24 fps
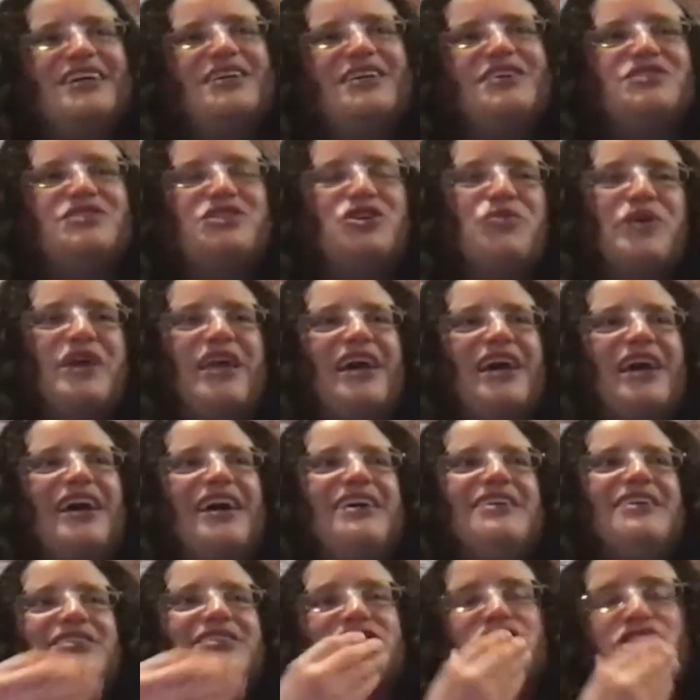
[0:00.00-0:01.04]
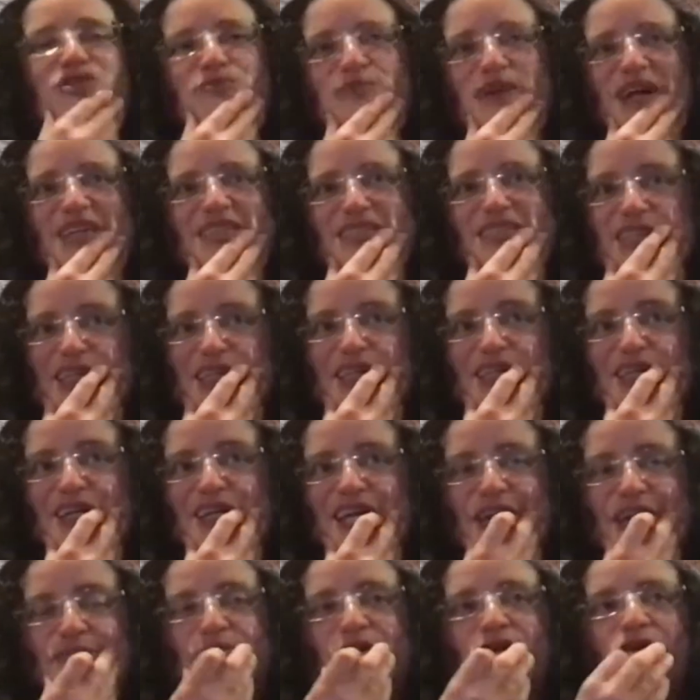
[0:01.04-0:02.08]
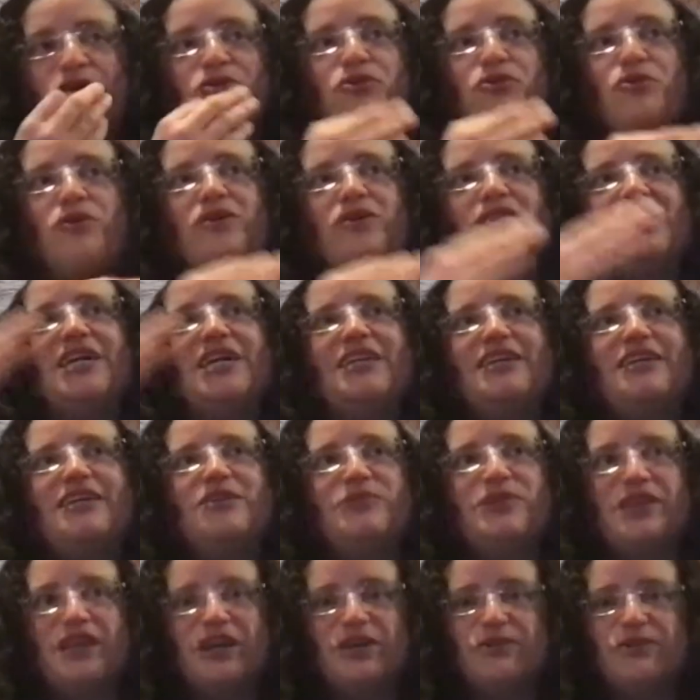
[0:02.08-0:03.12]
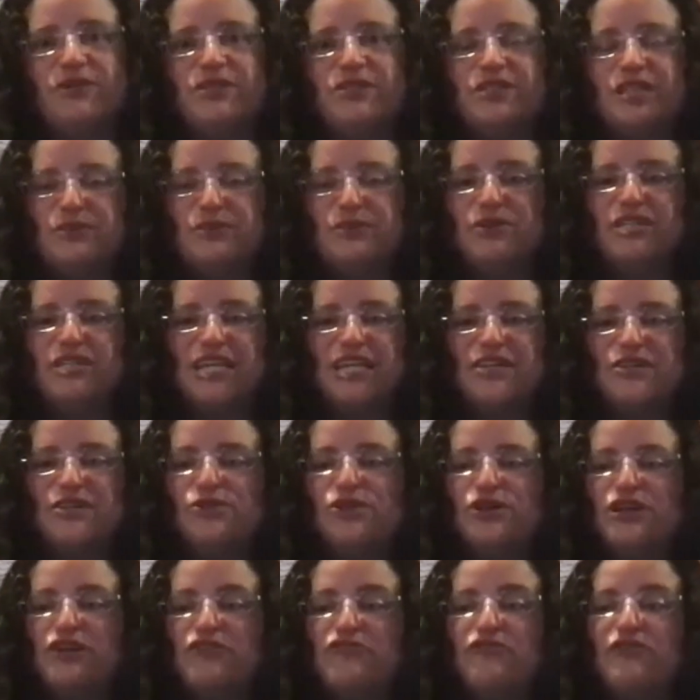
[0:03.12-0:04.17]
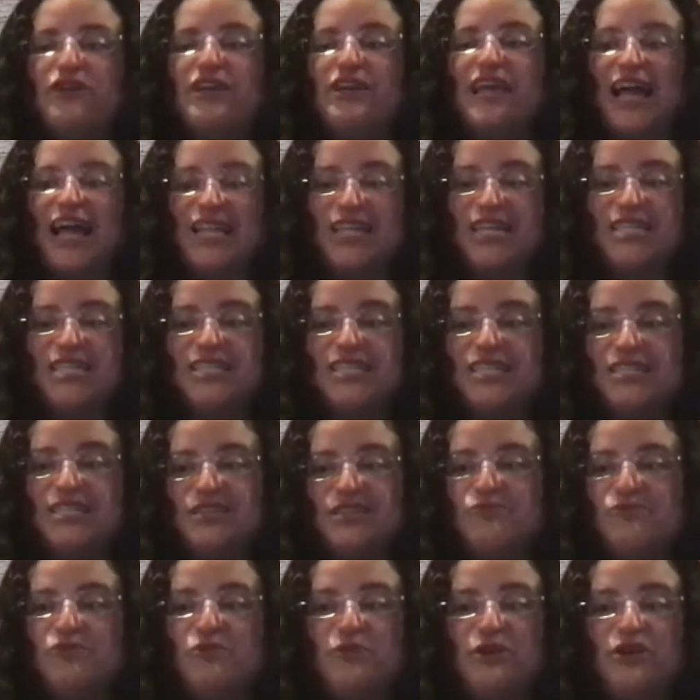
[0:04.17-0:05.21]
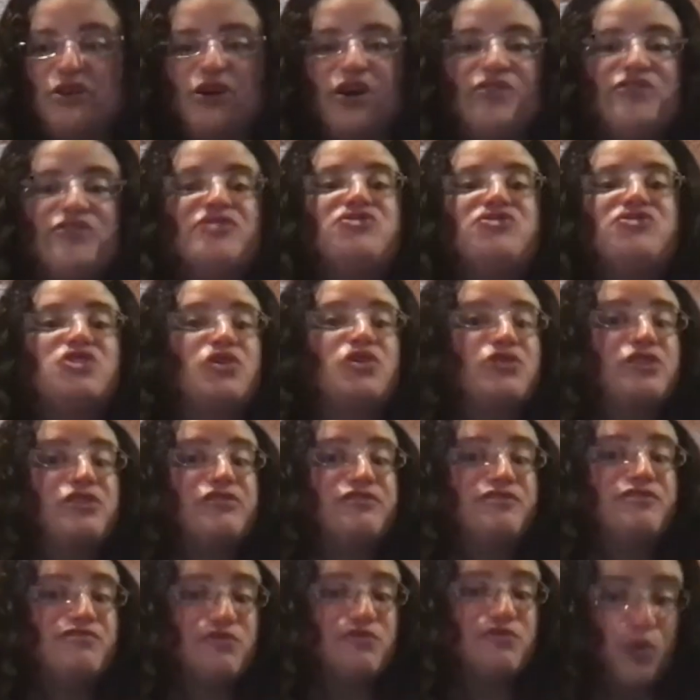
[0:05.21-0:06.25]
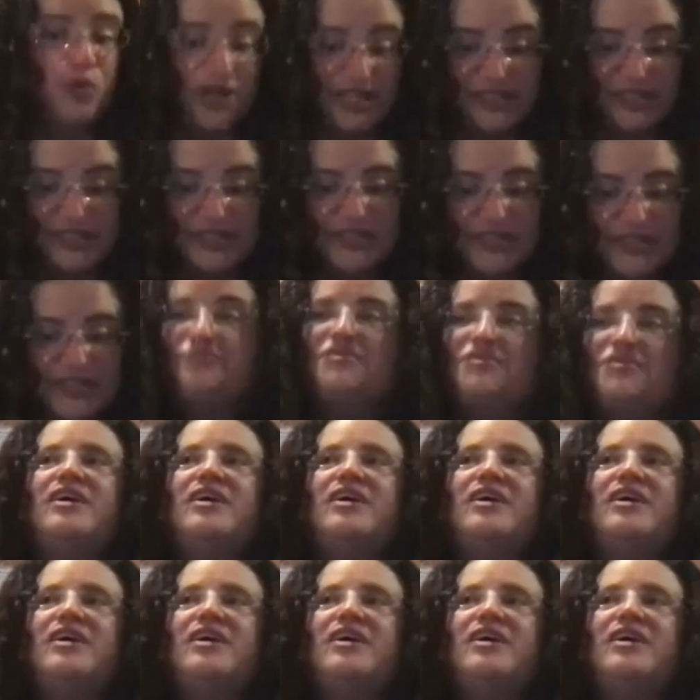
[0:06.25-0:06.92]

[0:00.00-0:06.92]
So we had 2MASS data and we were correlating it with Arecibo data, looking for galaxies in what we call the zone of avoidance.